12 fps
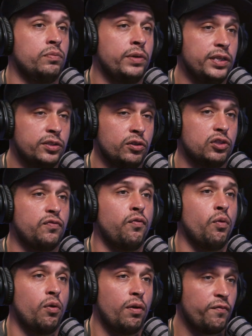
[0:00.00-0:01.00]
research
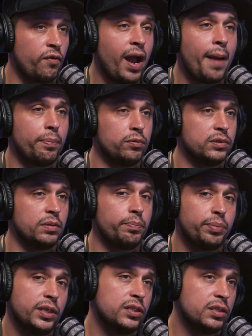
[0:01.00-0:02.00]
for apples
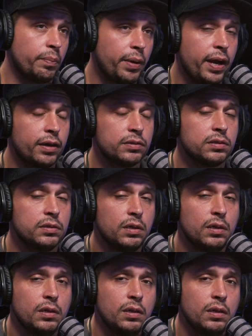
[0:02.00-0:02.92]
and peaches and pears.